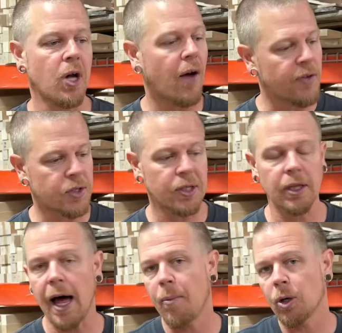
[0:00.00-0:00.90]
Obviously, a
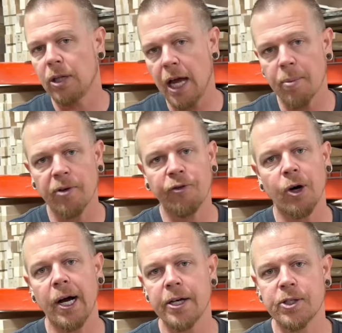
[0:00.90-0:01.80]
lot more labor
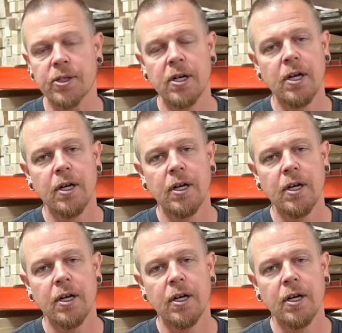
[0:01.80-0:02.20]
for us,